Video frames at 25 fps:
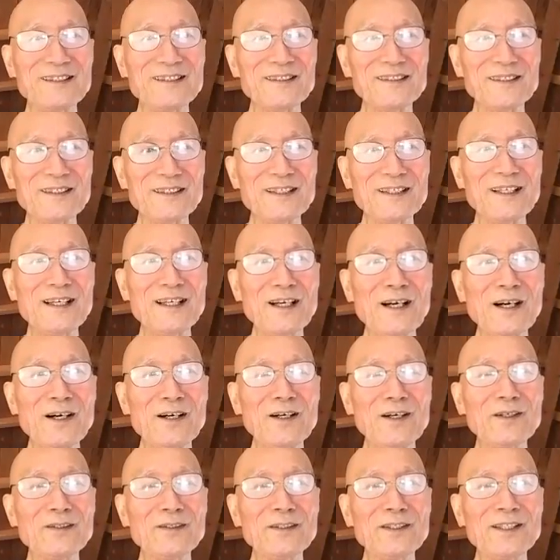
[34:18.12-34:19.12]
See,
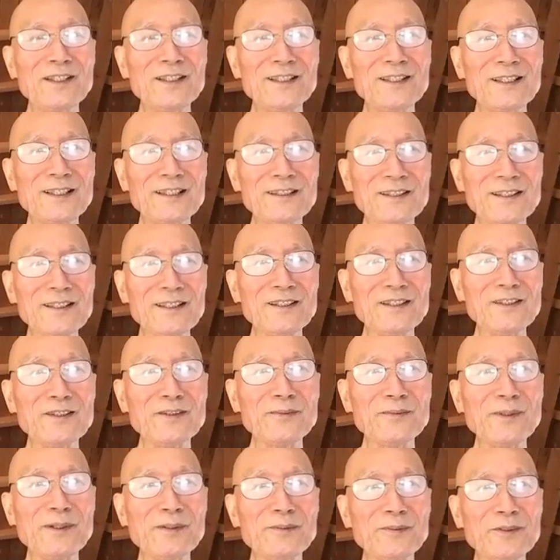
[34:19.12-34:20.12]
only zazen
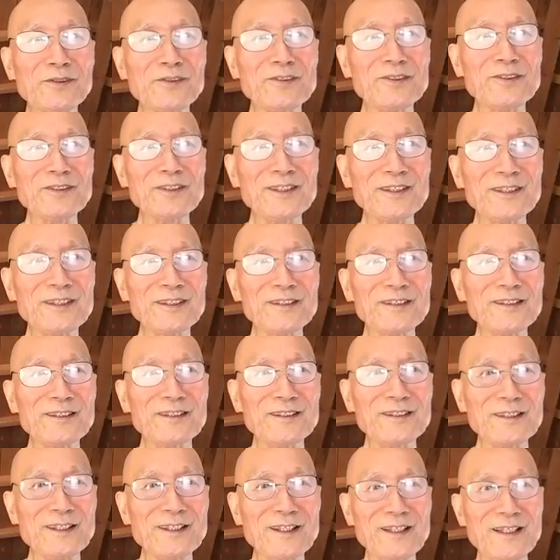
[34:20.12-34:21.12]
you'll be able to
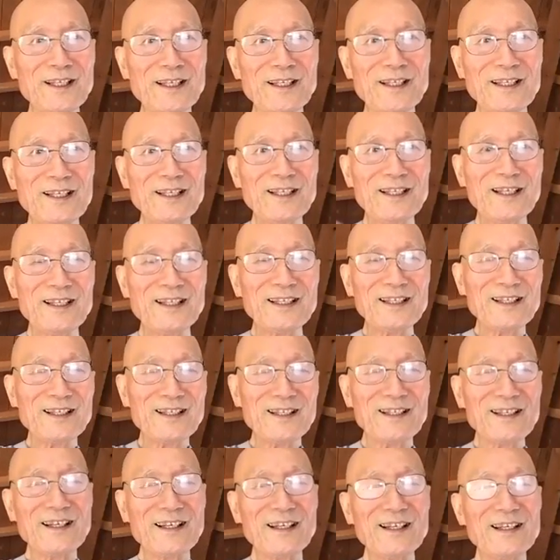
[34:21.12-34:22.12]
just
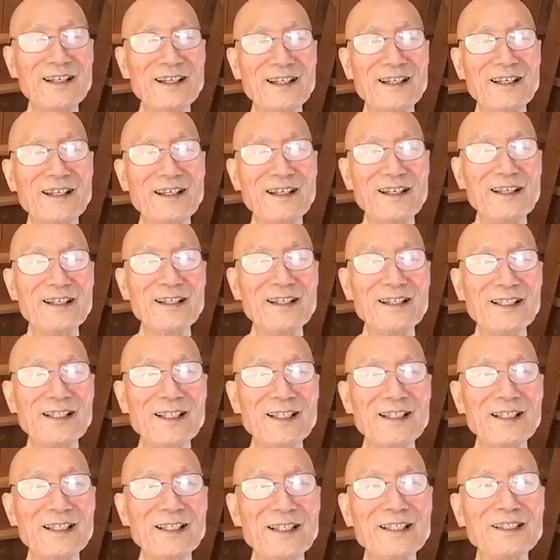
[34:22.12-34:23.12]

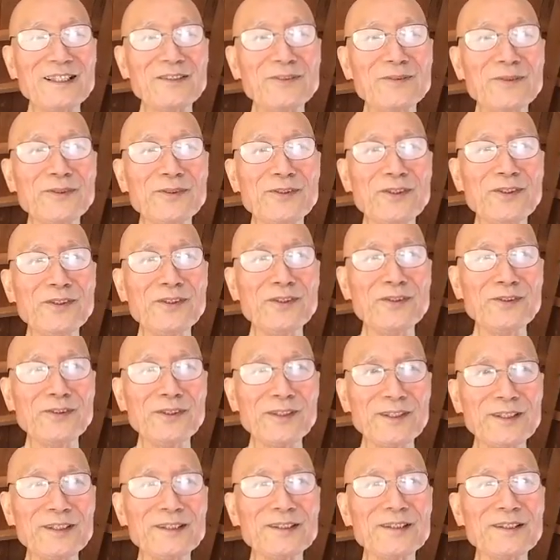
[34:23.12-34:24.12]
realize who you
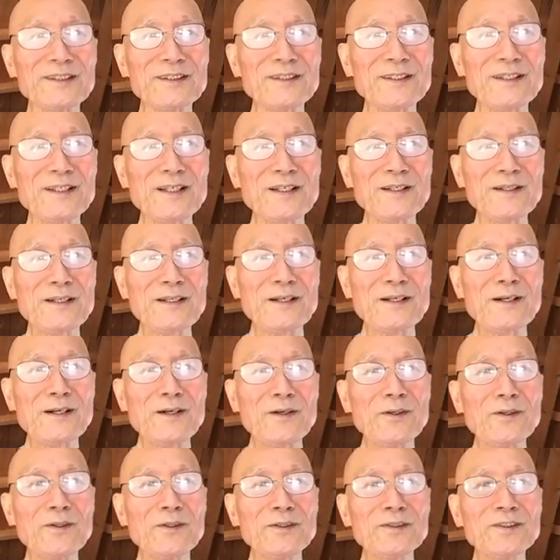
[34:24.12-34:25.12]
are.
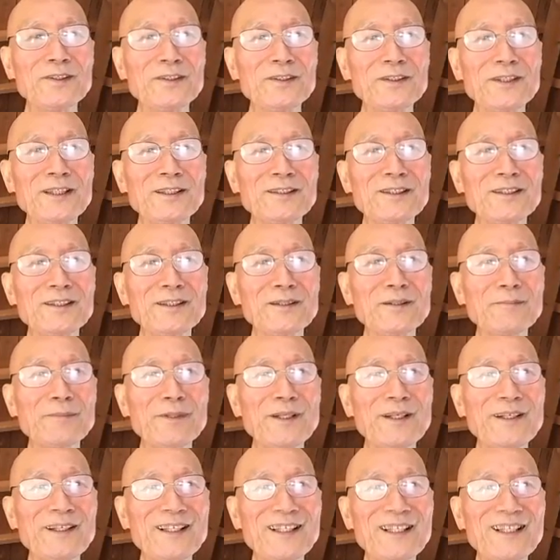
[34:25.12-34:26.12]
Although it's
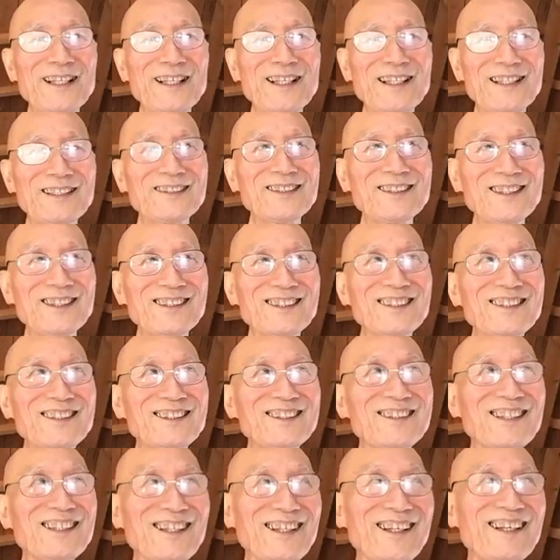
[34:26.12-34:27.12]
very easy to
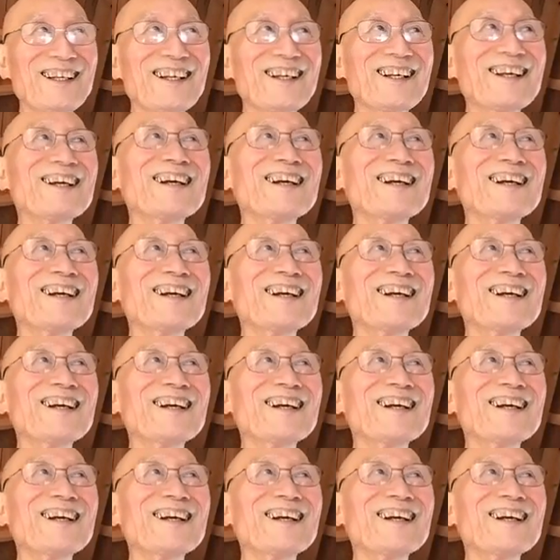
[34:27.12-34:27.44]
say,